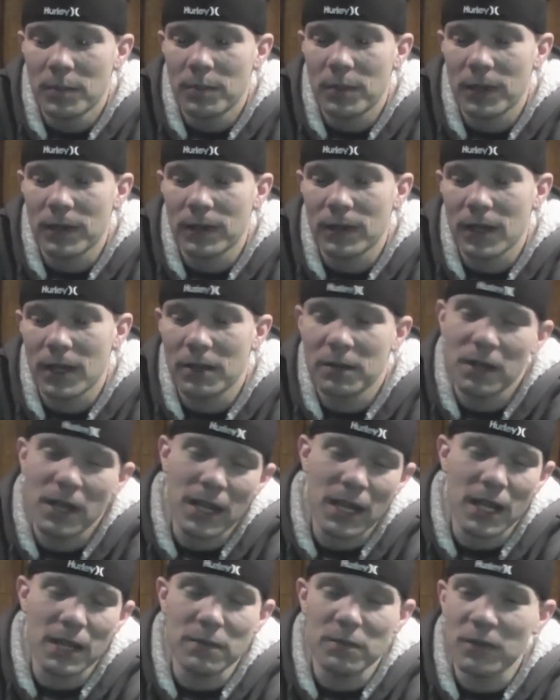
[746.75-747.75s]
But
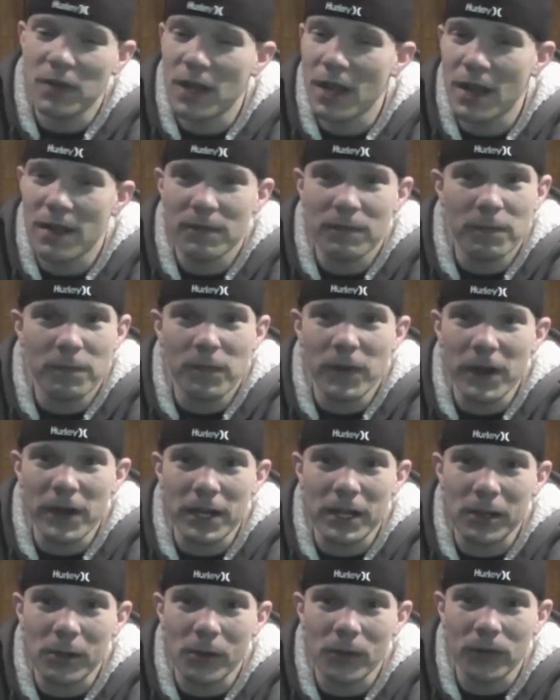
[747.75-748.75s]
again,
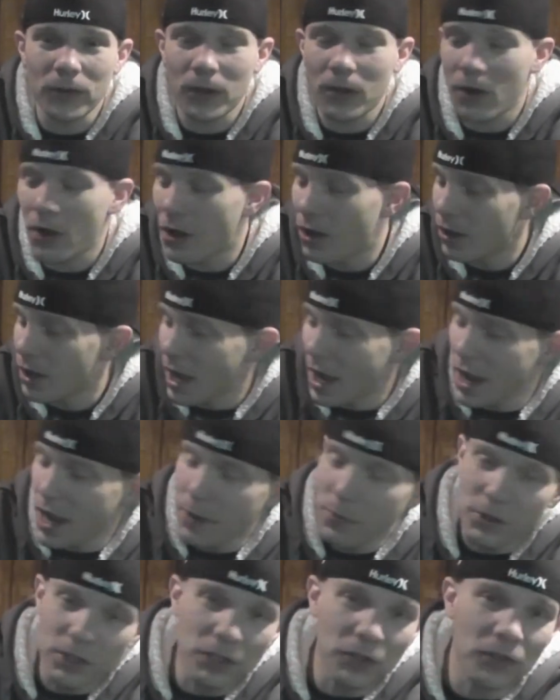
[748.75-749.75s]
very close to call.
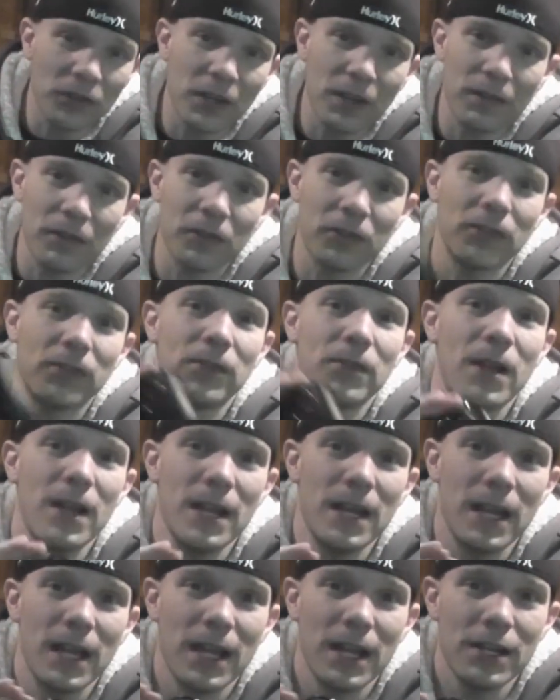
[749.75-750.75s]
I would just give a
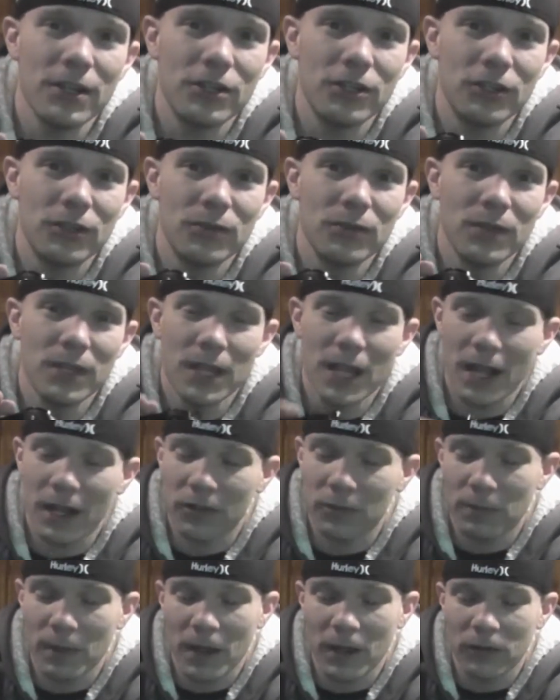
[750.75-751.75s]
slight edge to the
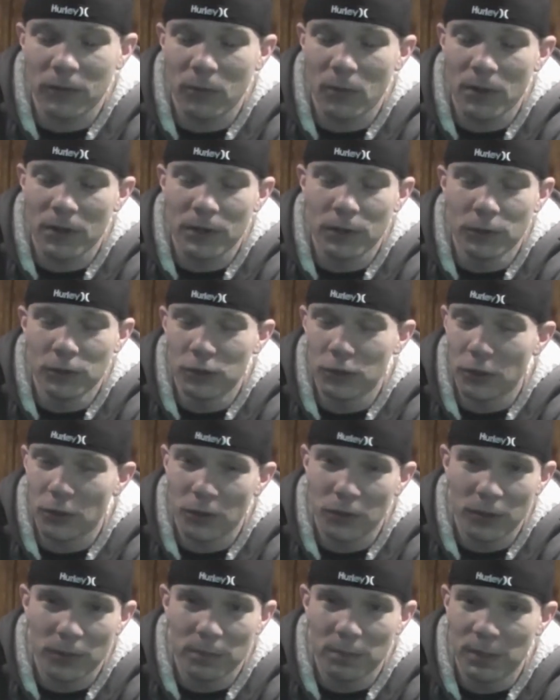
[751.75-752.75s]
Xbox One
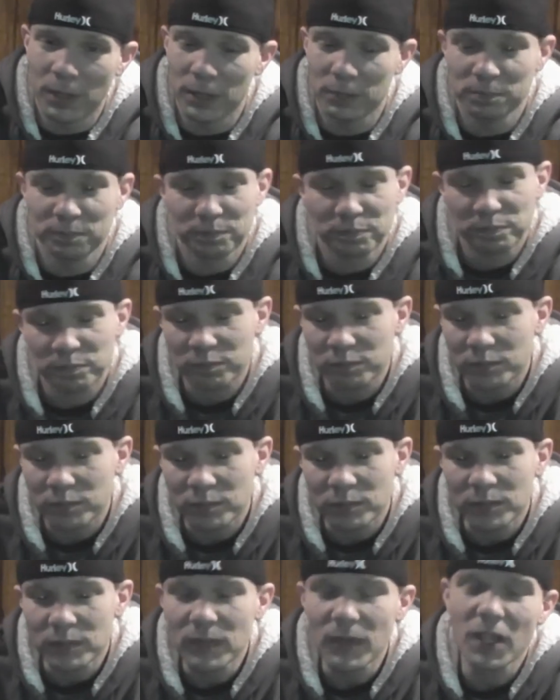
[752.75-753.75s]
controller. But
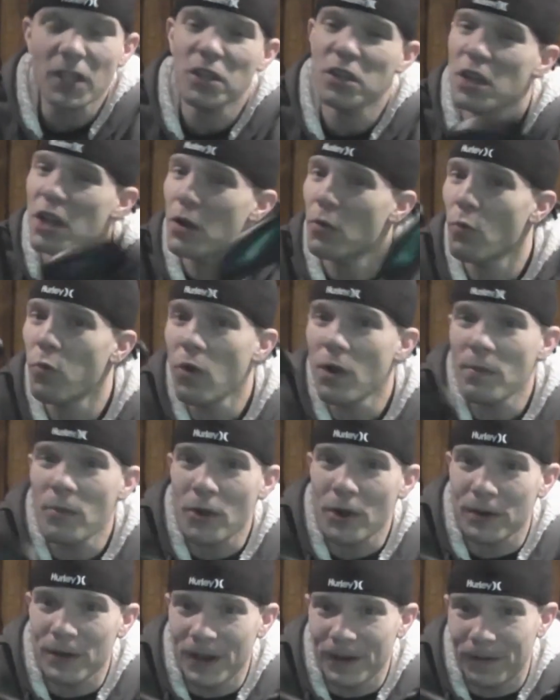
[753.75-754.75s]
one
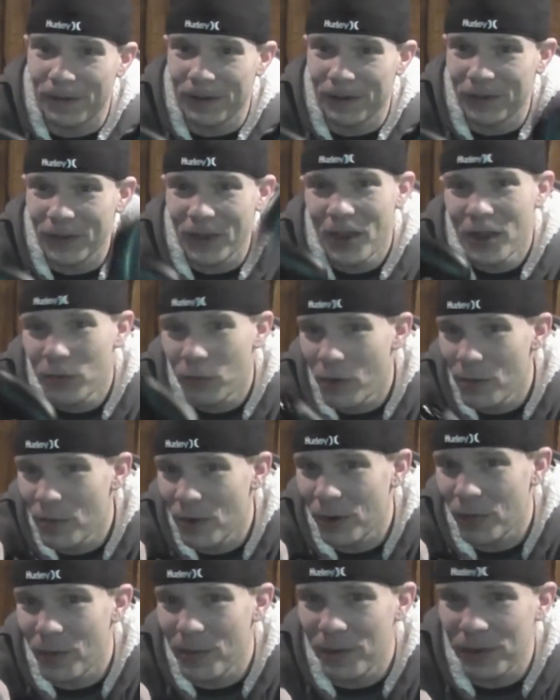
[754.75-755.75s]
more difference, one
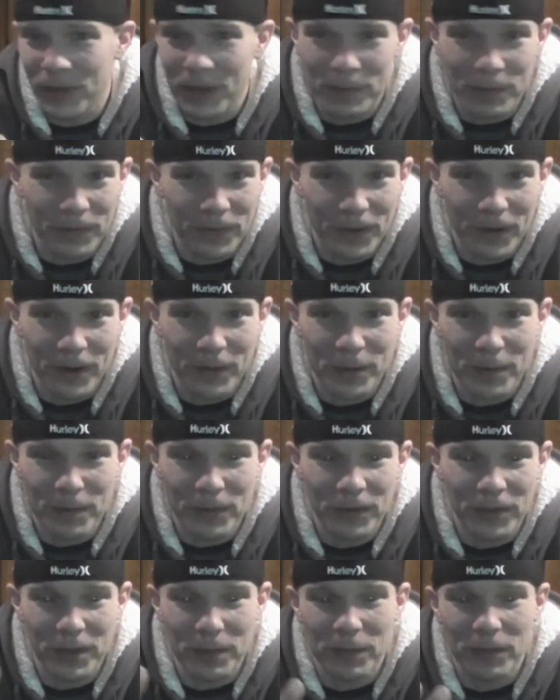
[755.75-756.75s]
more thing before
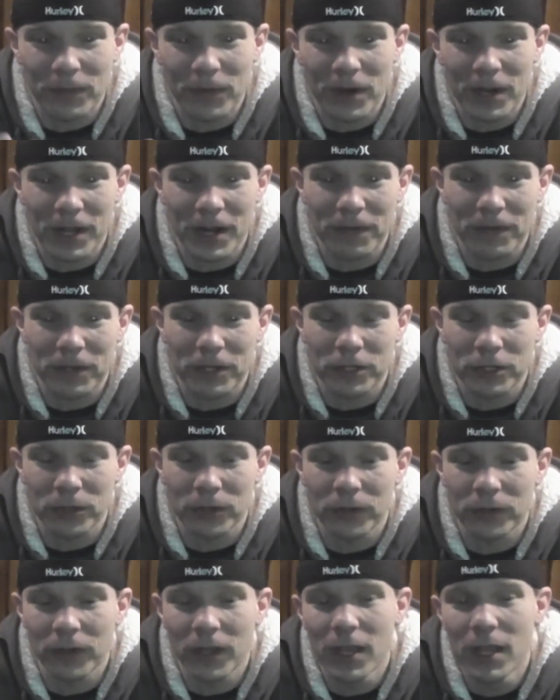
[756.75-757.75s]
I get off the
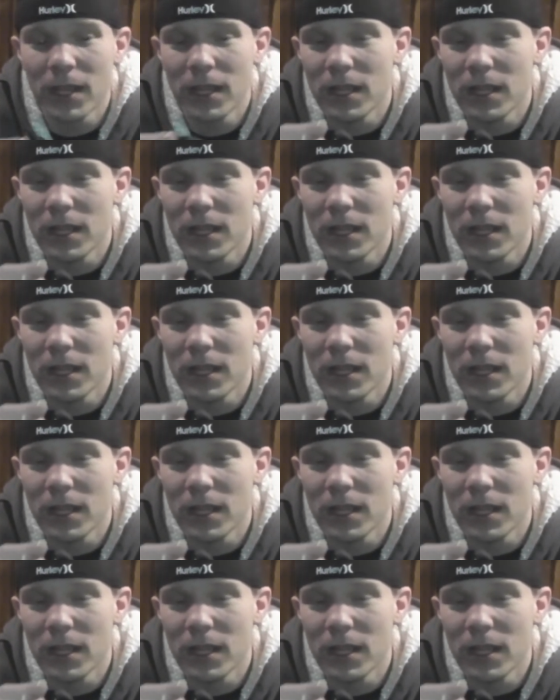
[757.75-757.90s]
controllers.